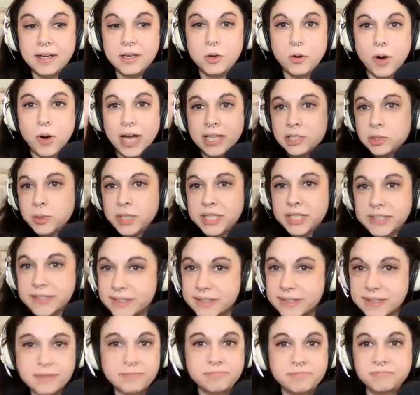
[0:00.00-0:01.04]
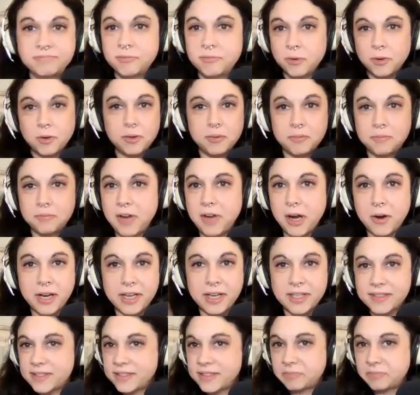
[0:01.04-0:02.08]
graduates for
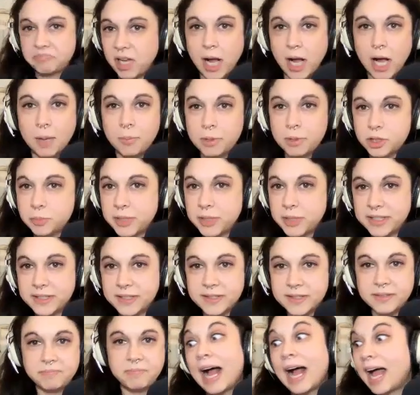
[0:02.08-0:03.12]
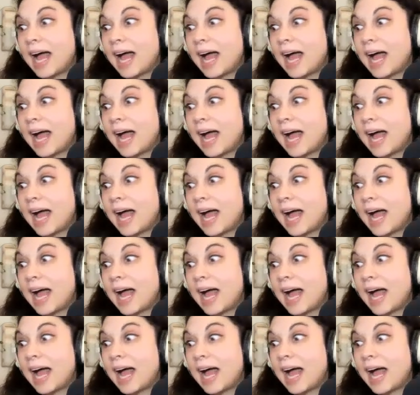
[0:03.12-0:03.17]
various accomplishments.